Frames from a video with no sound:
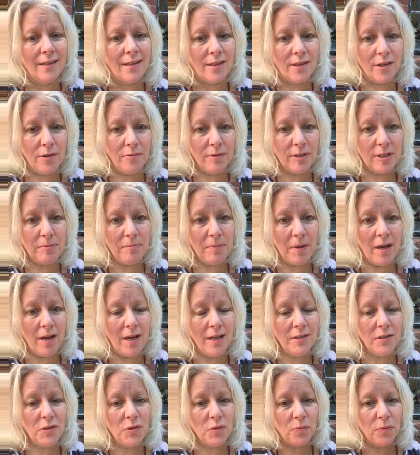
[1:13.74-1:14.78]
the
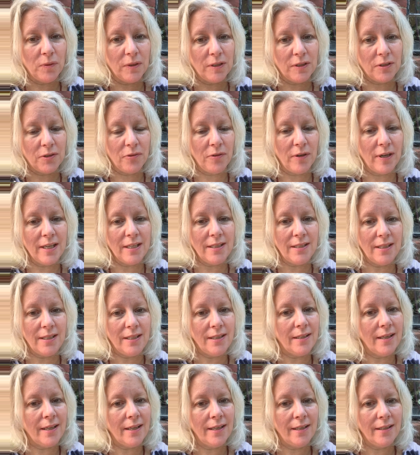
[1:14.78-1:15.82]
response was
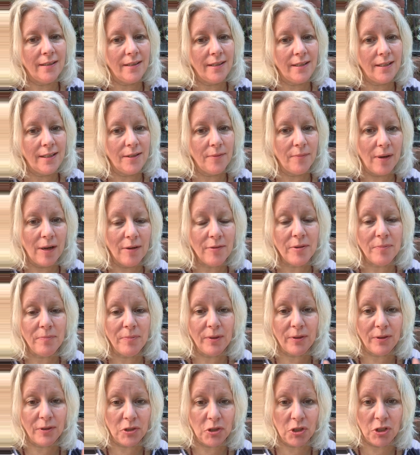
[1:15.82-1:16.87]
crazy, and he wound up
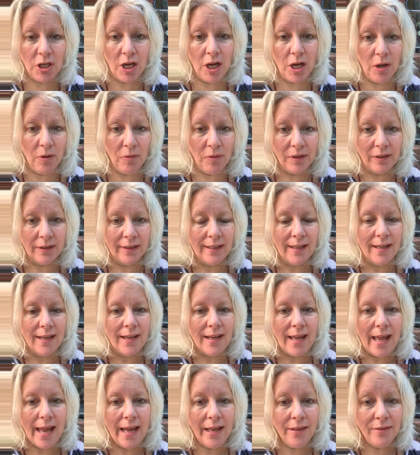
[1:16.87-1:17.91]
with a show.
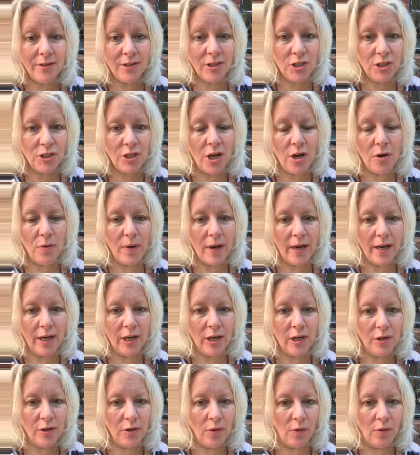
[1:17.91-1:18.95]
And this show
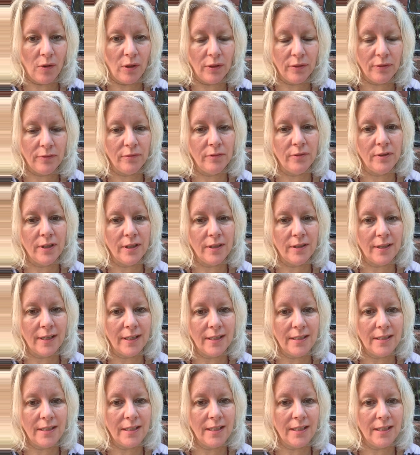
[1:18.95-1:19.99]
aired all through the
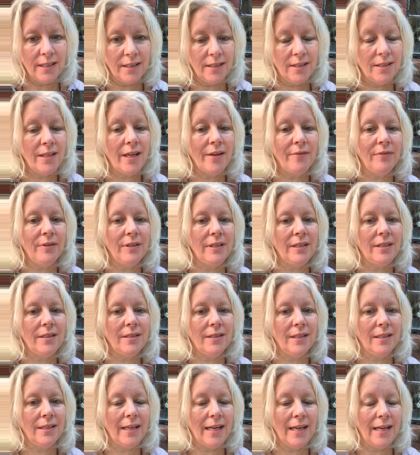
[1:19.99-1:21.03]
1970s
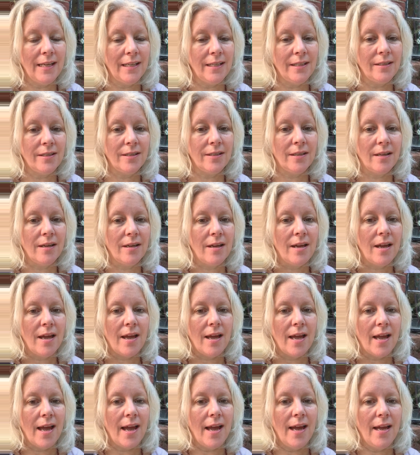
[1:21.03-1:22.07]
and 80s
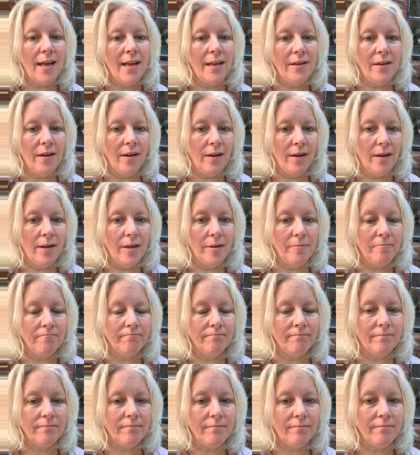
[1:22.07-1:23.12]
and
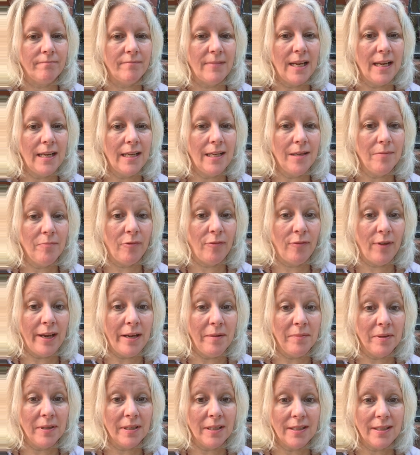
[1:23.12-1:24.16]
made him
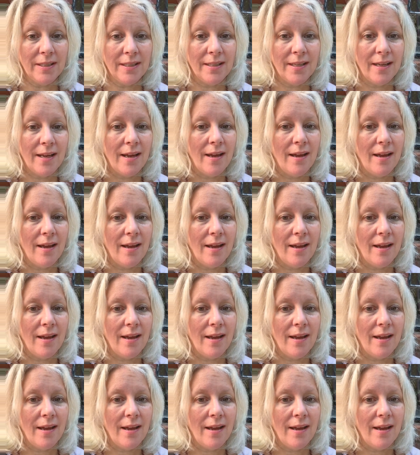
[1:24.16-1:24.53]
famous